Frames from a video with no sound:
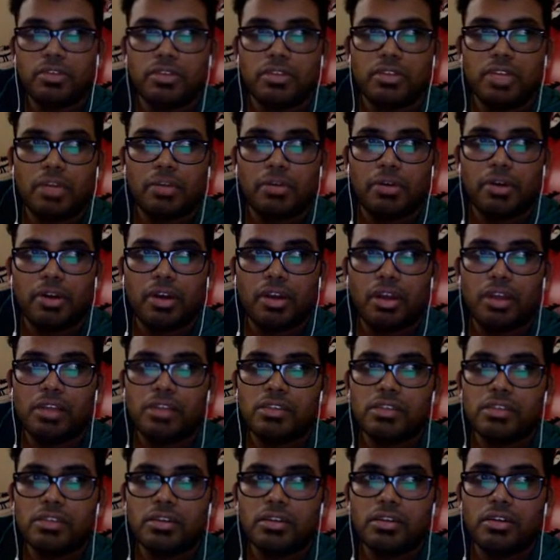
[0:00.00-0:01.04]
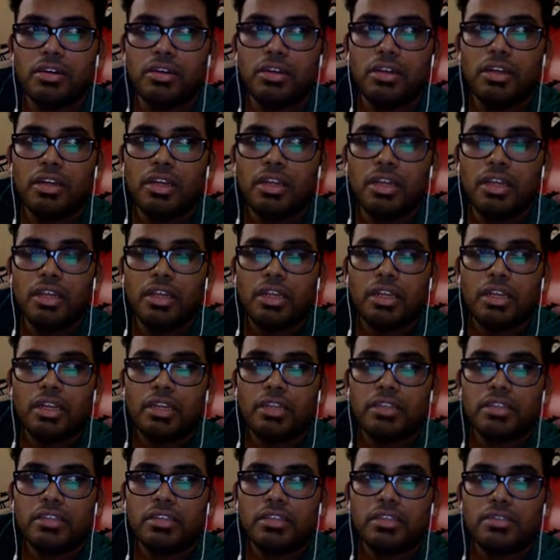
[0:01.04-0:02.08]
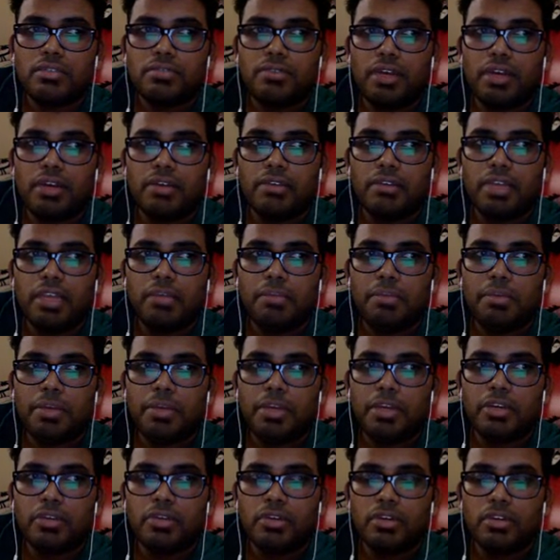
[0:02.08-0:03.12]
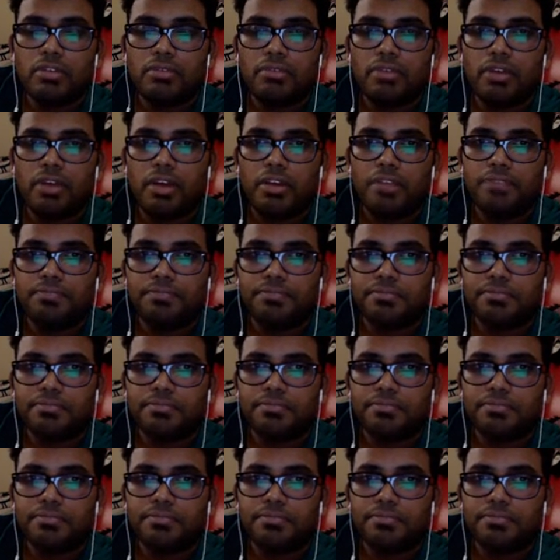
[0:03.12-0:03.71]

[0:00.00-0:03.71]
So I'm going to launch the Nexus 5 API 25.